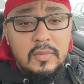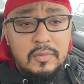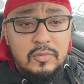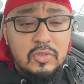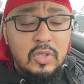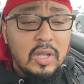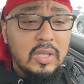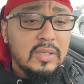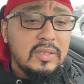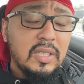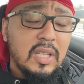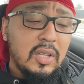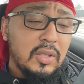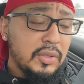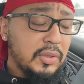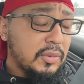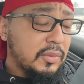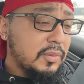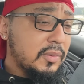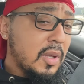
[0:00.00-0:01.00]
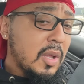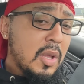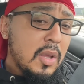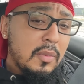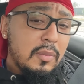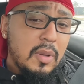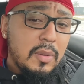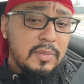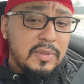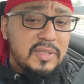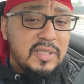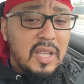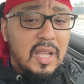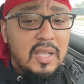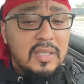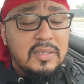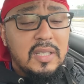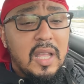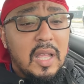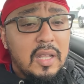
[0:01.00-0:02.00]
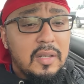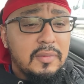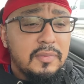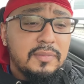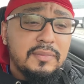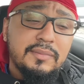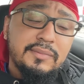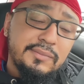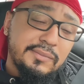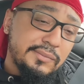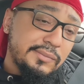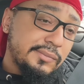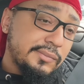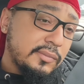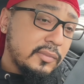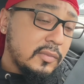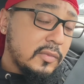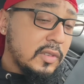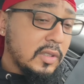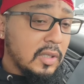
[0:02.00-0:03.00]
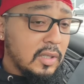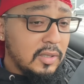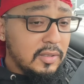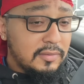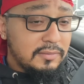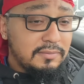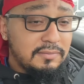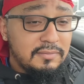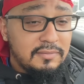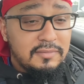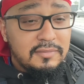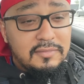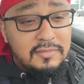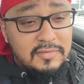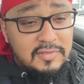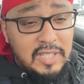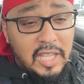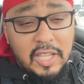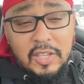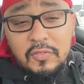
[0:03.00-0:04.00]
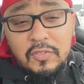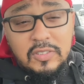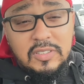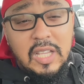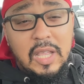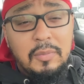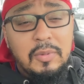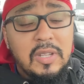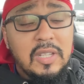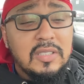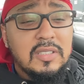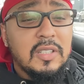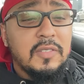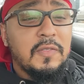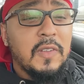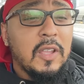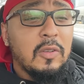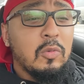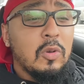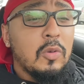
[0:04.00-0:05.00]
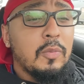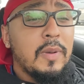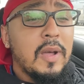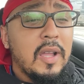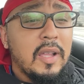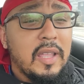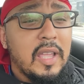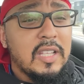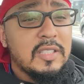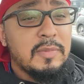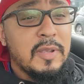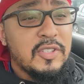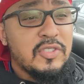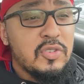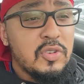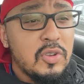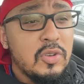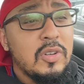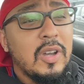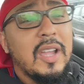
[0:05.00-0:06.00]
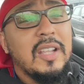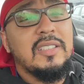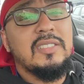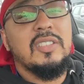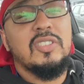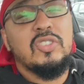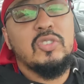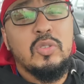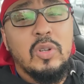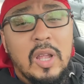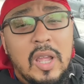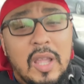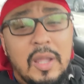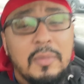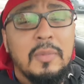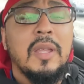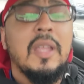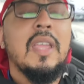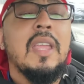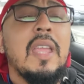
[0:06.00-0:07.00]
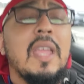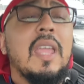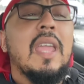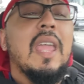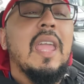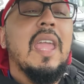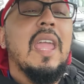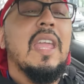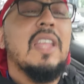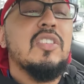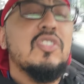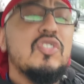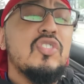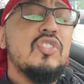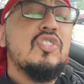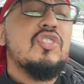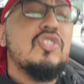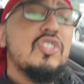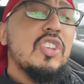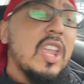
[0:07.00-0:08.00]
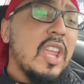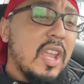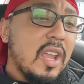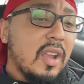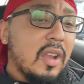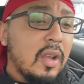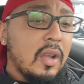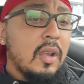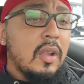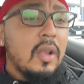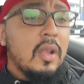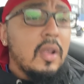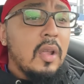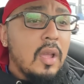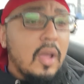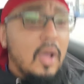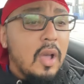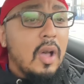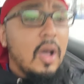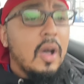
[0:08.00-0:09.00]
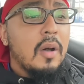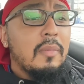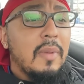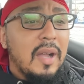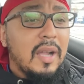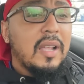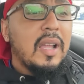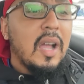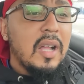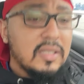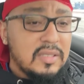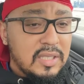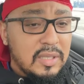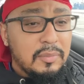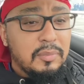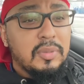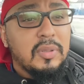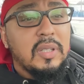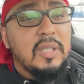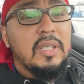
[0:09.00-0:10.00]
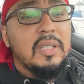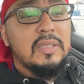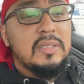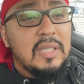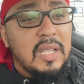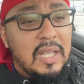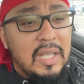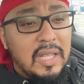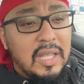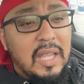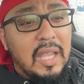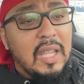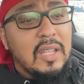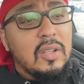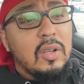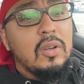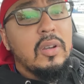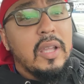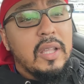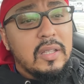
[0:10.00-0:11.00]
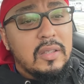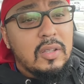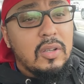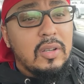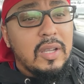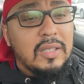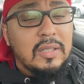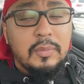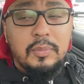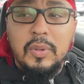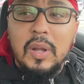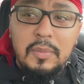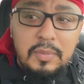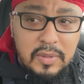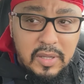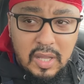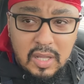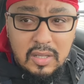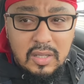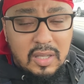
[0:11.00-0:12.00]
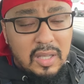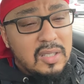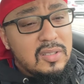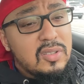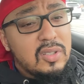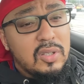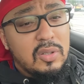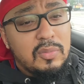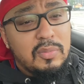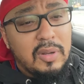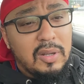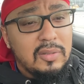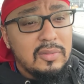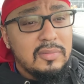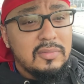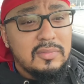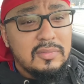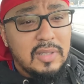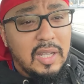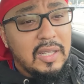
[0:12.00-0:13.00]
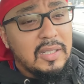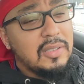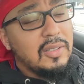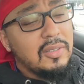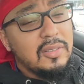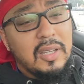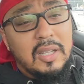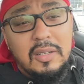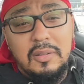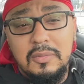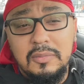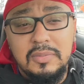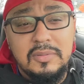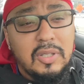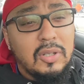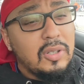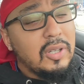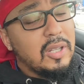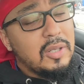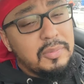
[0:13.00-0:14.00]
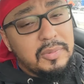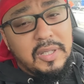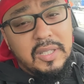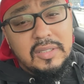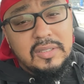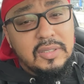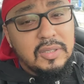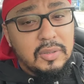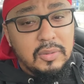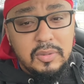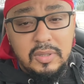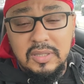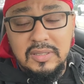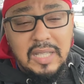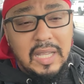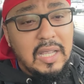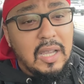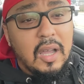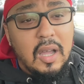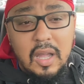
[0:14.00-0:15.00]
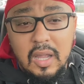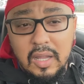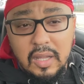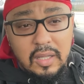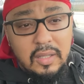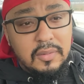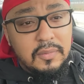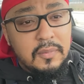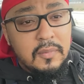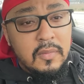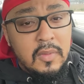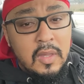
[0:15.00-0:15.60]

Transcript: I'm trying to tell you. But besides that, Look, thank you for tapping into the Fake Woke Podcast. Make sure you like, subscribe, and share uh, my content, please. And again, don't let don't let the propaganda get to you, bro. Like don't let them don't let them get to you because they lying.